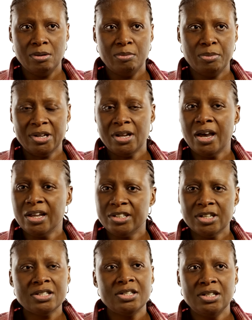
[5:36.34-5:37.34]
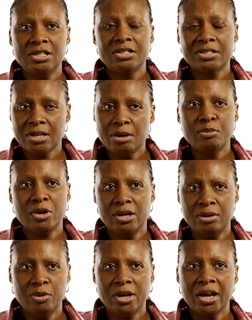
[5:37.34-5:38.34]
but I just need
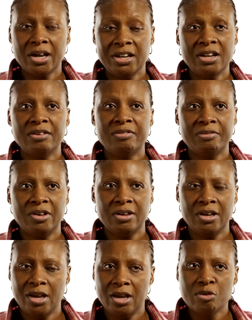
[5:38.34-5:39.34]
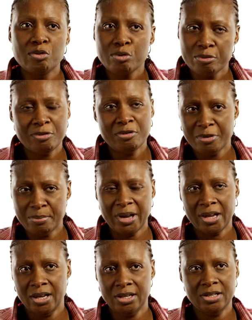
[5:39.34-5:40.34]
somewhere where I can have a roof over
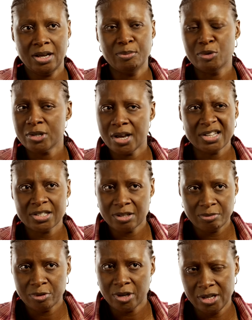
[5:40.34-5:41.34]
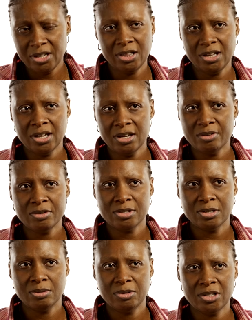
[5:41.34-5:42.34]
my head. I'm not asking for anything
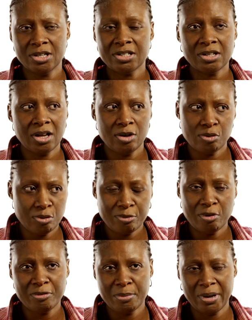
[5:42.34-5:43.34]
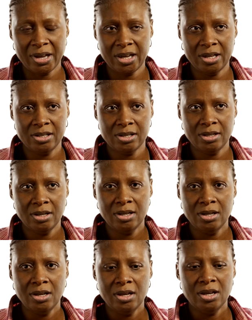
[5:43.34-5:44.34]
else, just a roof over my head.
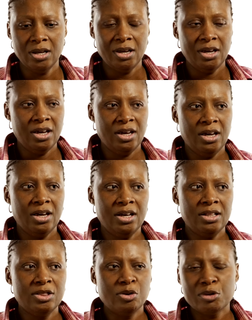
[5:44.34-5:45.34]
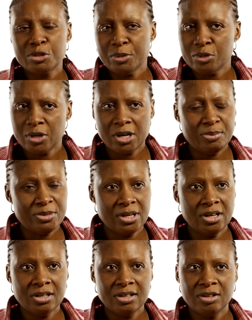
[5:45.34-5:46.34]
And the hospital kept
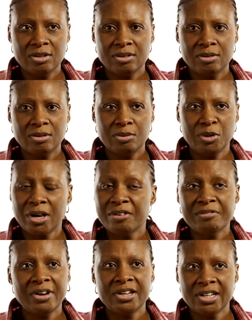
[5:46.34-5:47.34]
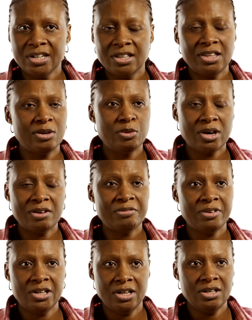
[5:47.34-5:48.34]
saying, we can't find anything, we can't
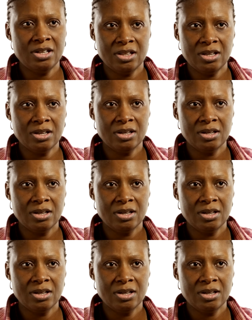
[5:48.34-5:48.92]
find anything.